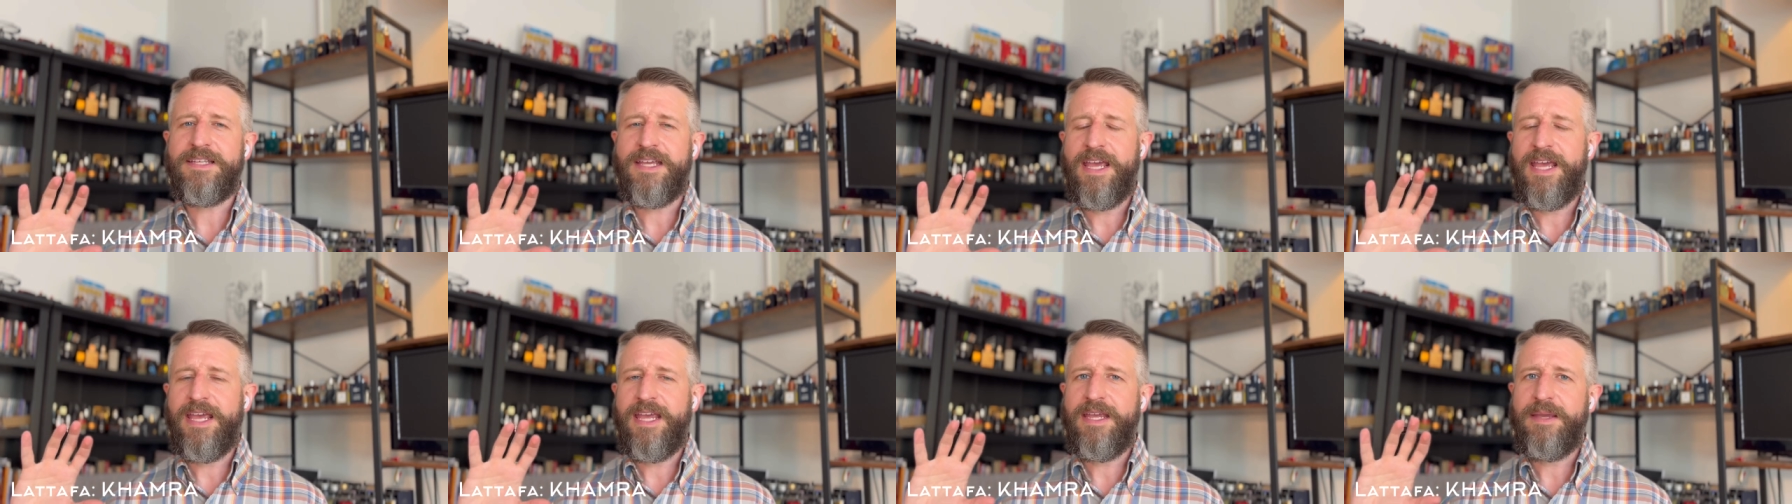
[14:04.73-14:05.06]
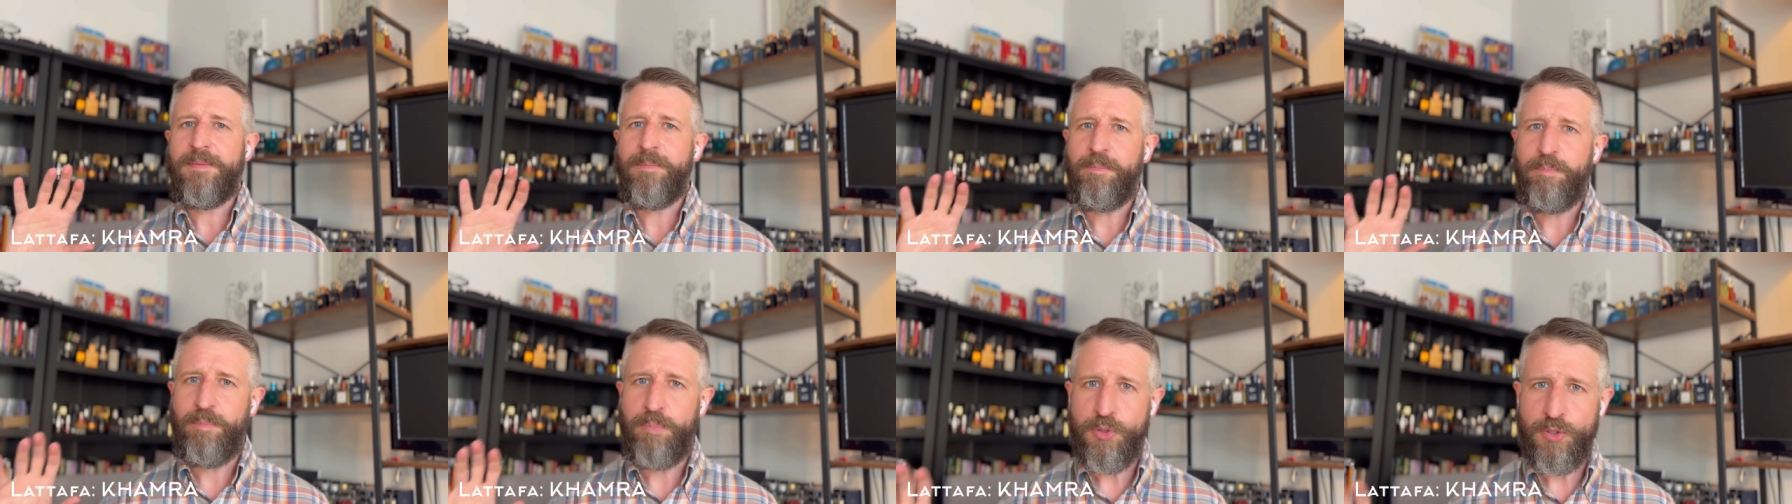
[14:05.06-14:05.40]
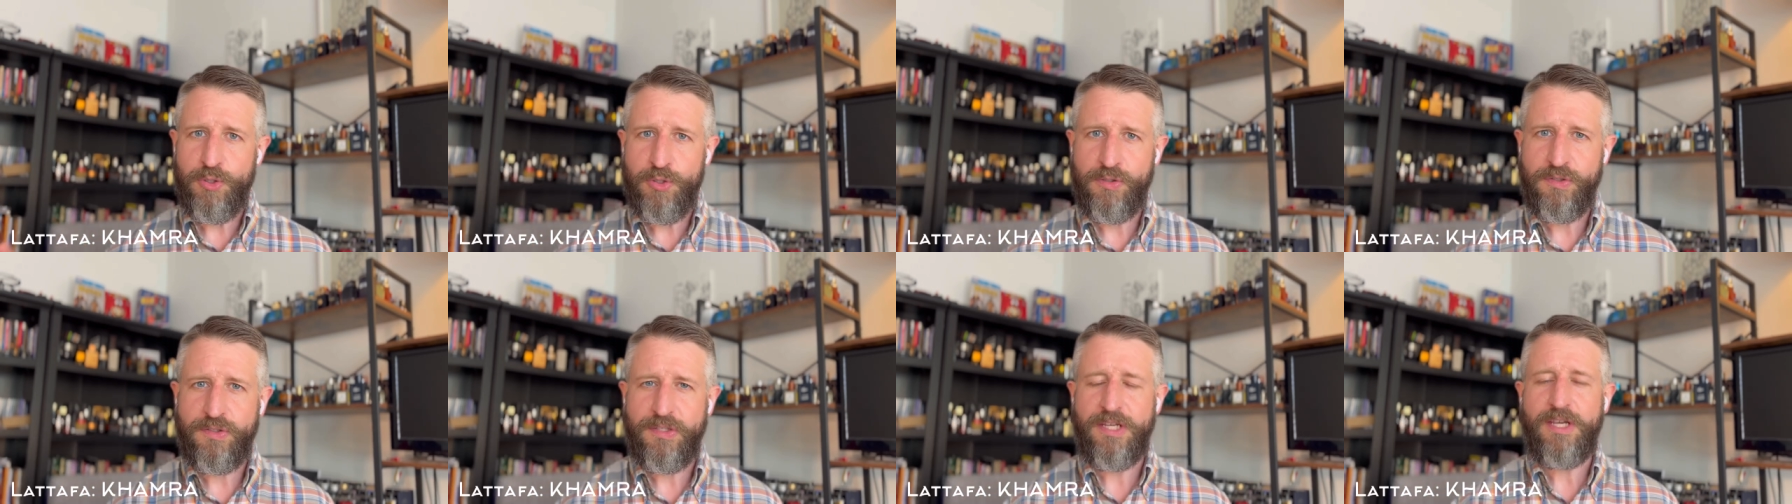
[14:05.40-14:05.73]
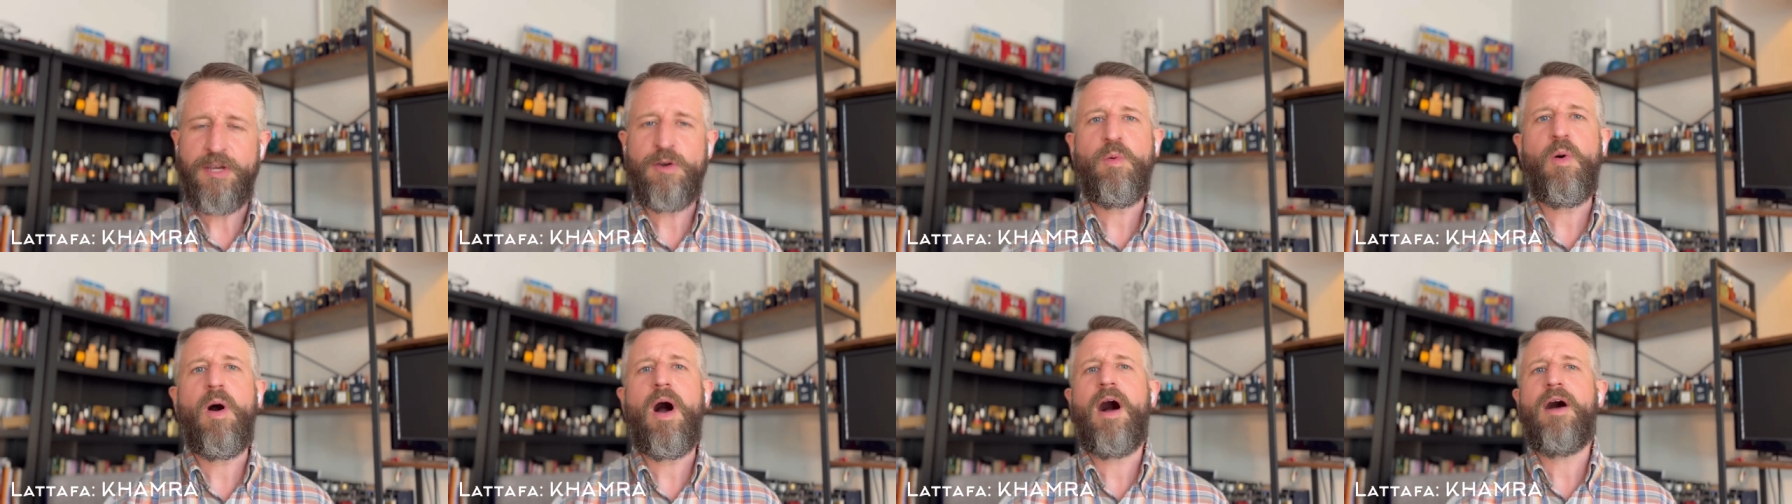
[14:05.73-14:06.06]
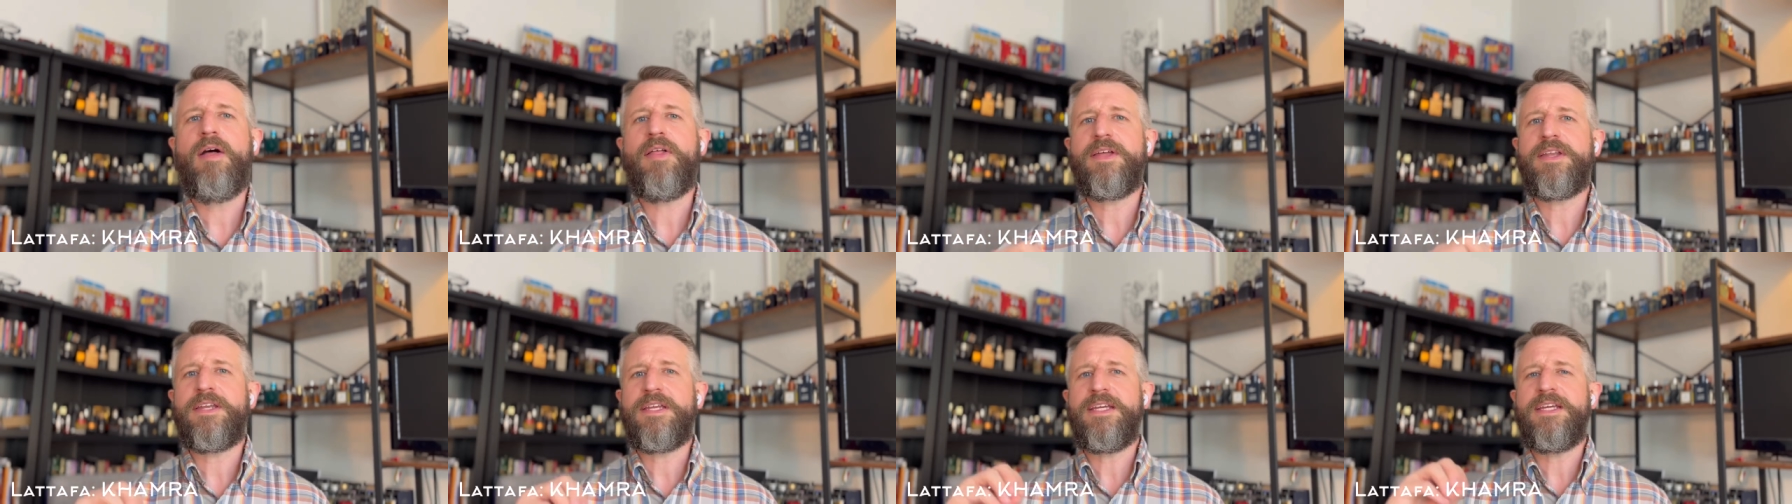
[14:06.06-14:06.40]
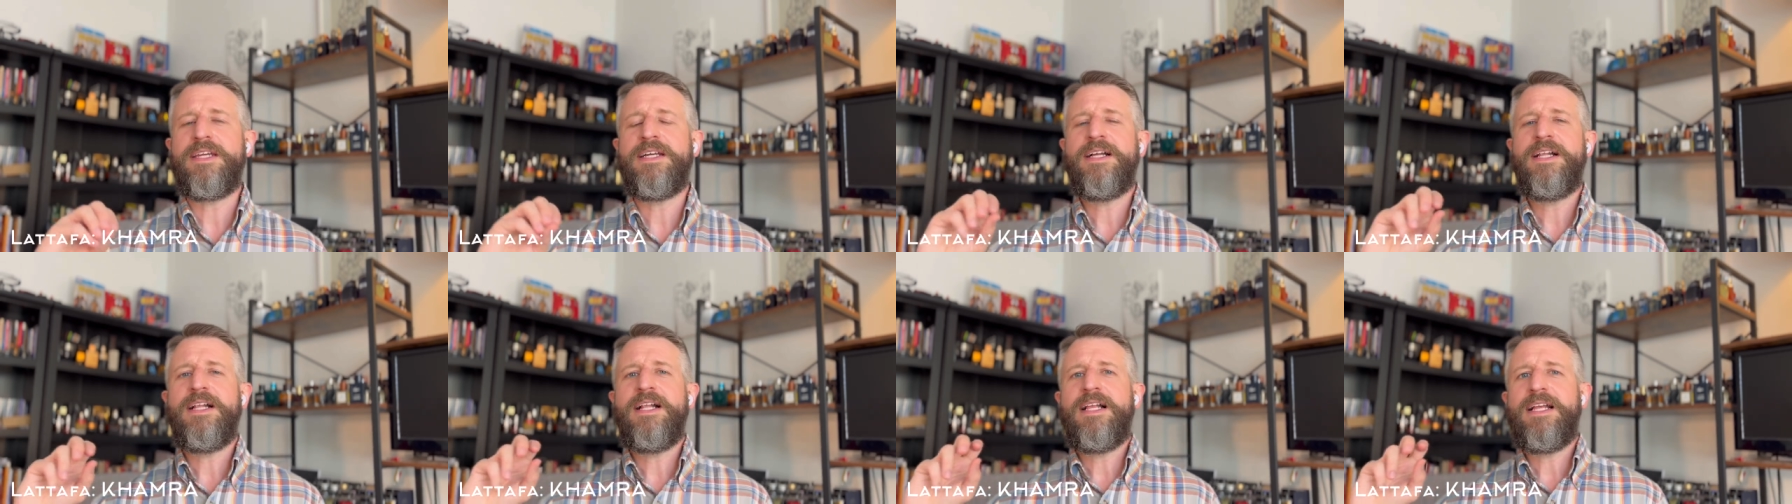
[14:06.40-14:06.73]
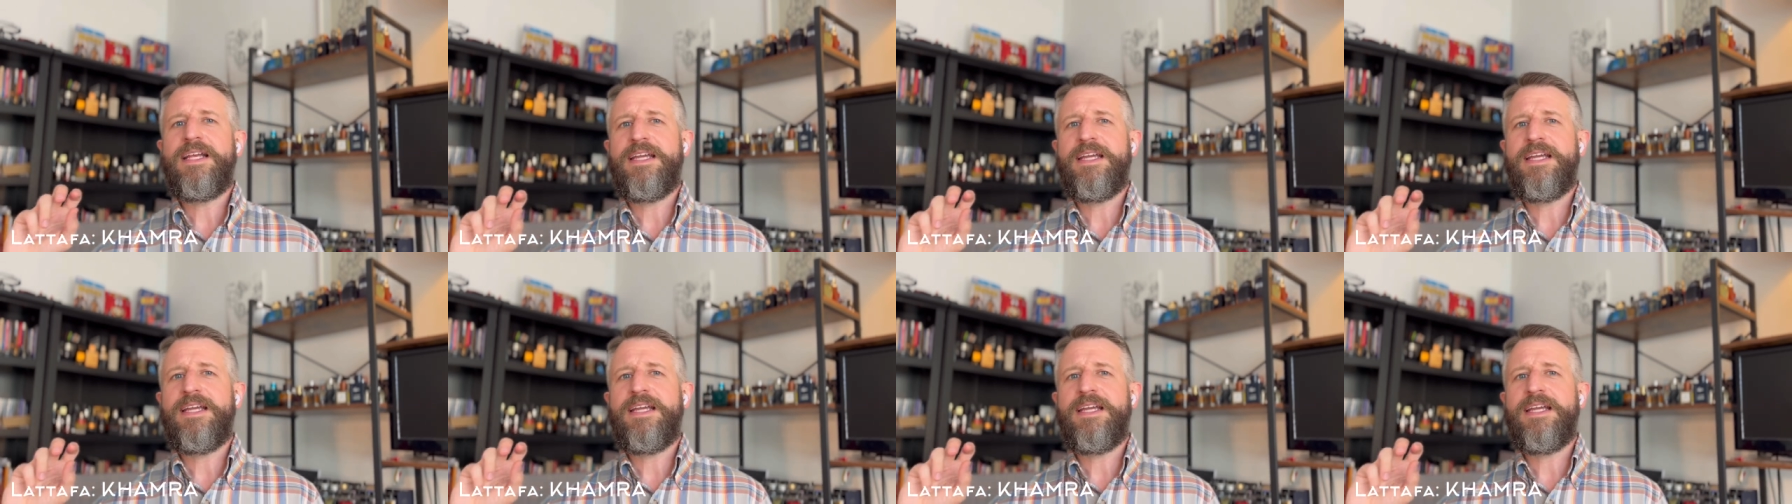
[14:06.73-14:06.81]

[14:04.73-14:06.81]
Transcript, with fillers: a boozy quality.